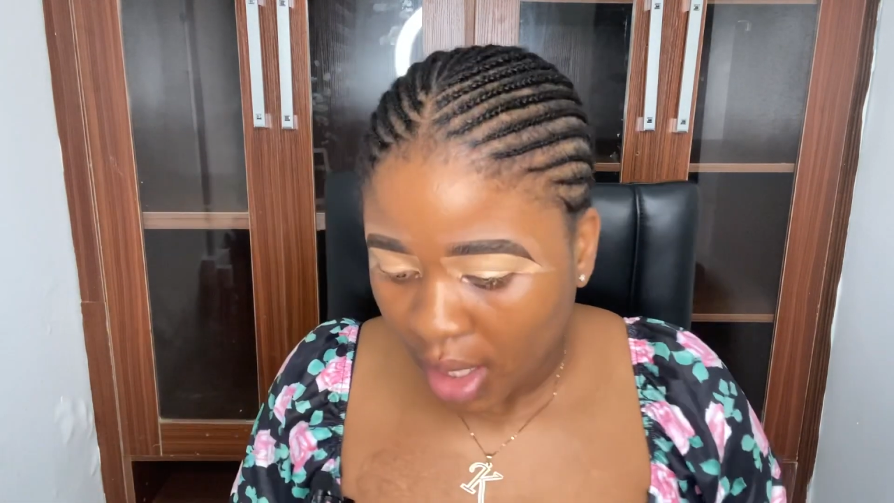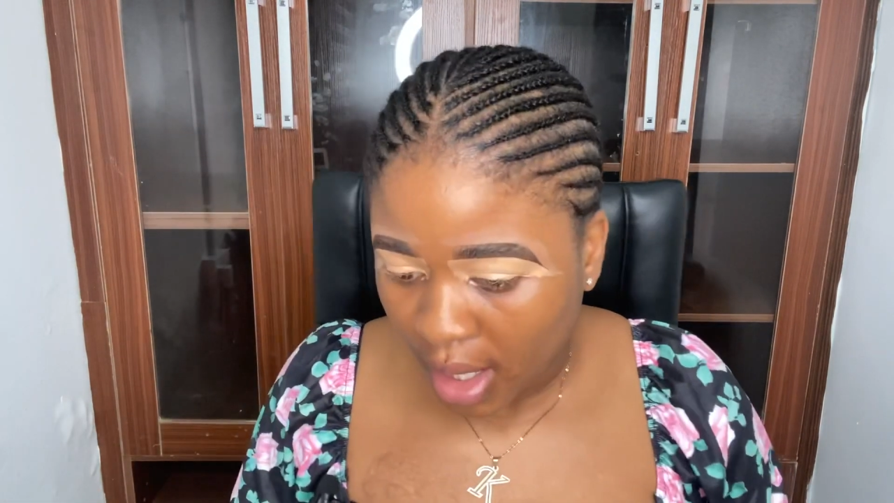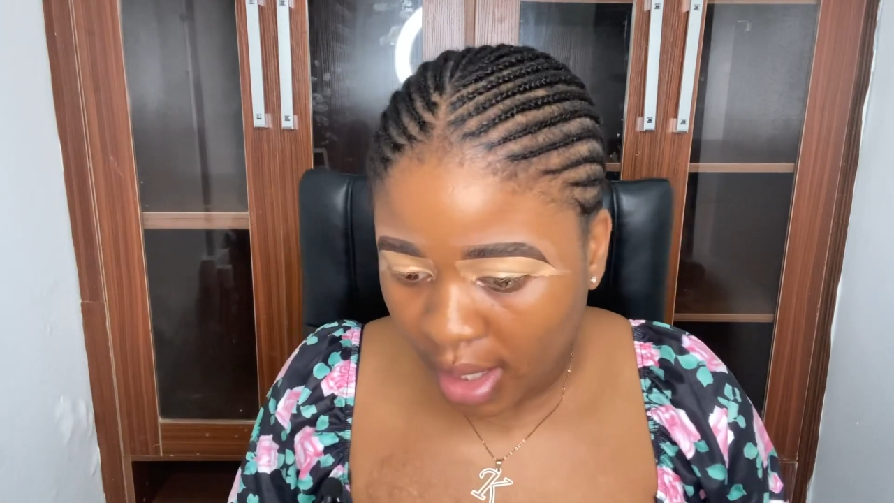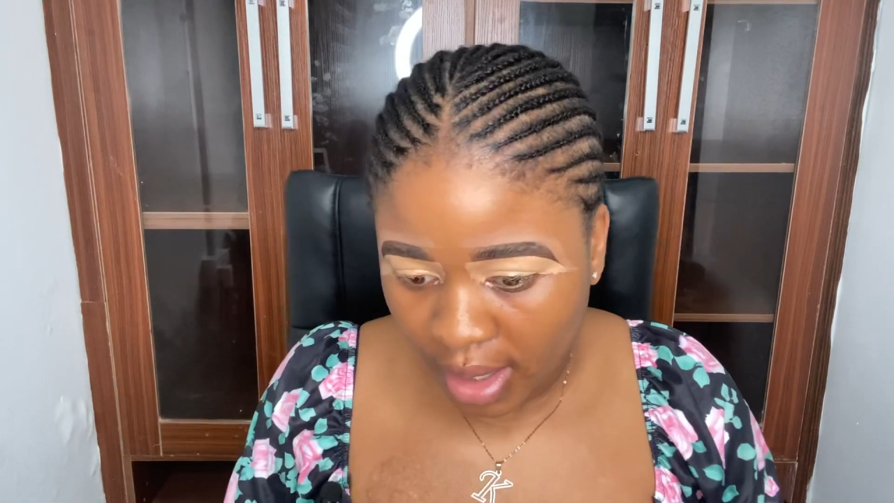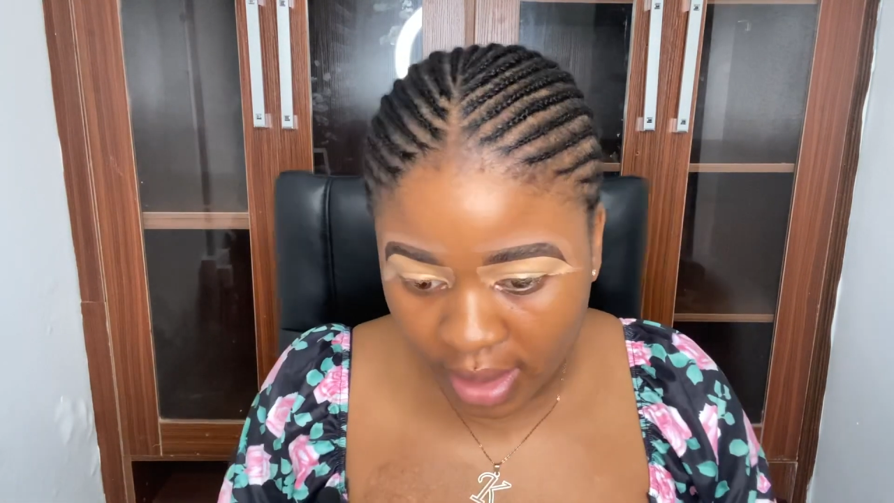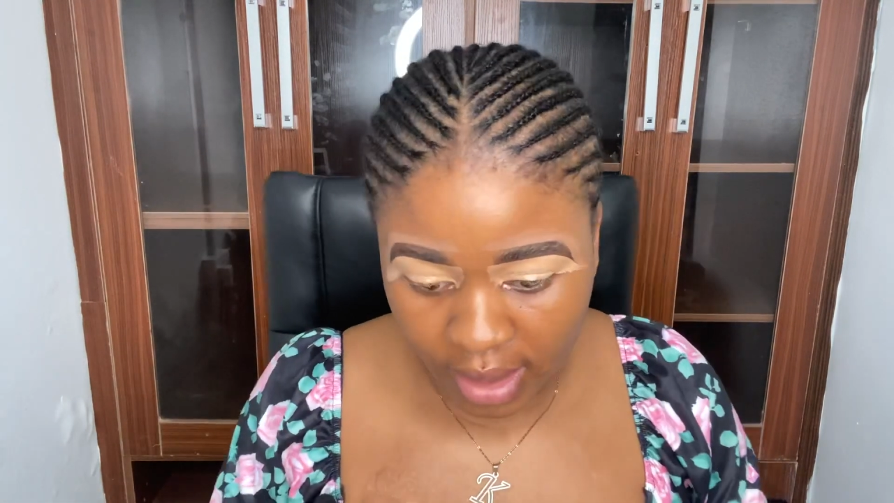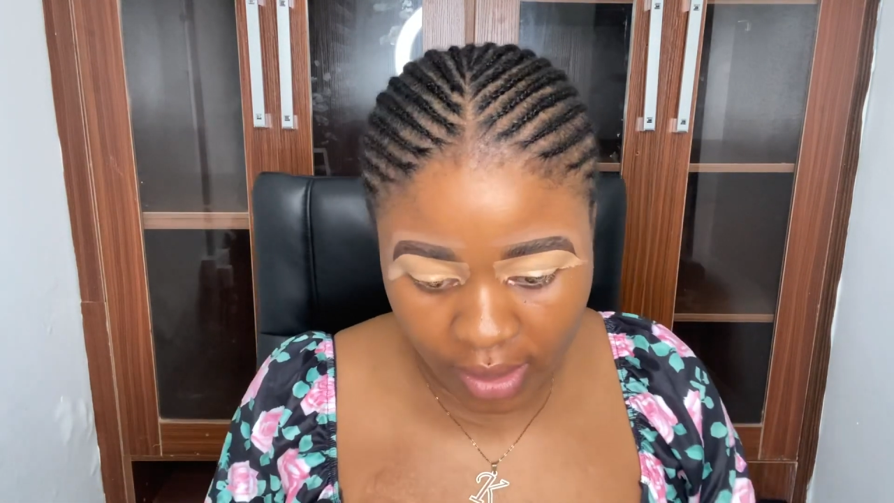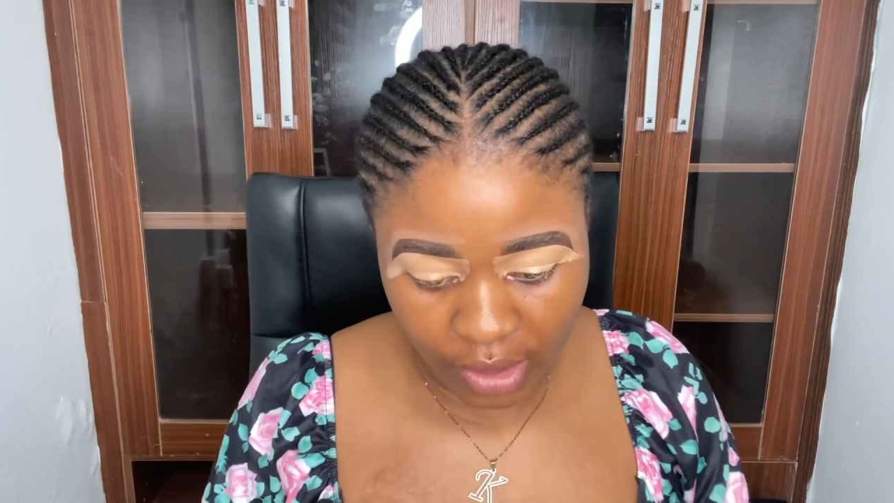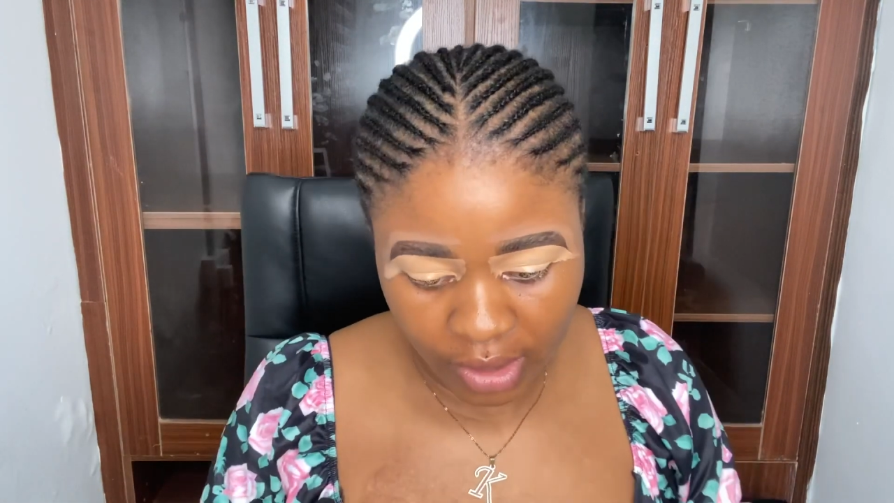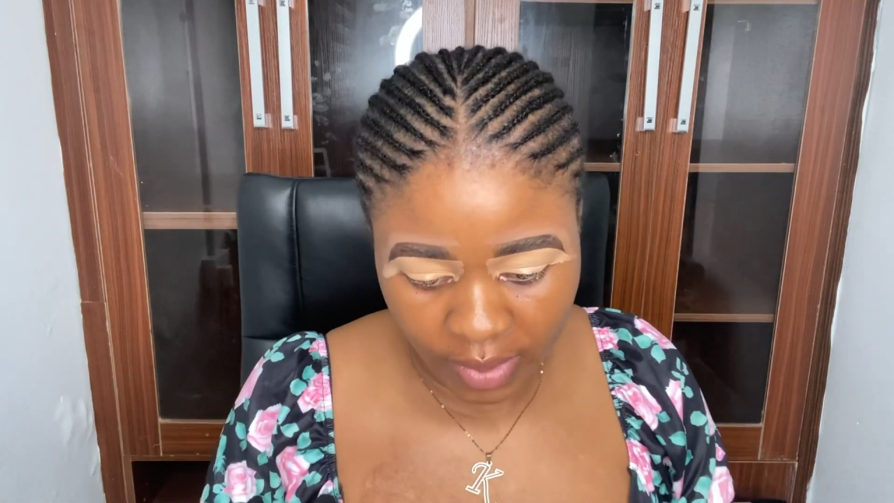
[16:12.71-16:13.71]
and I'll
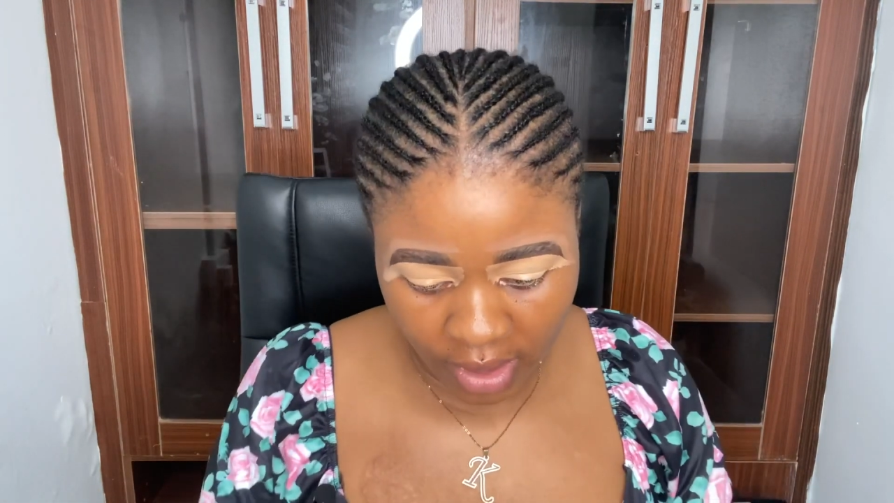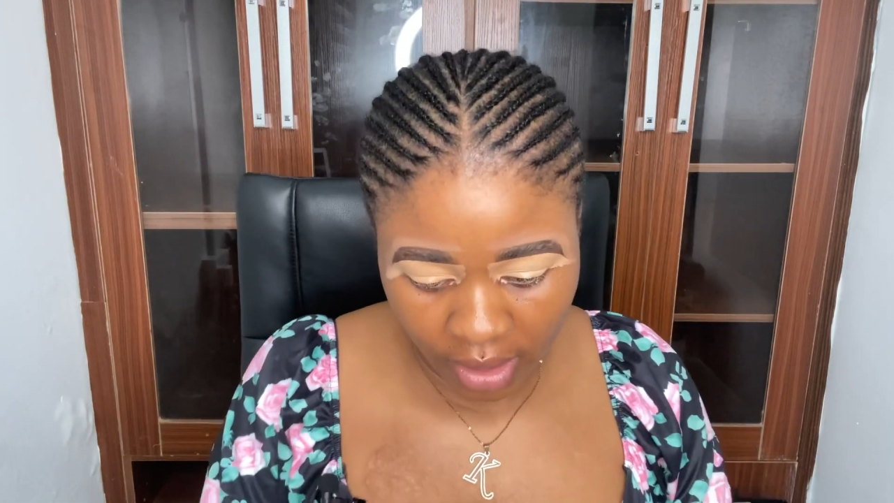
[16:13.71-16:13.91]
just be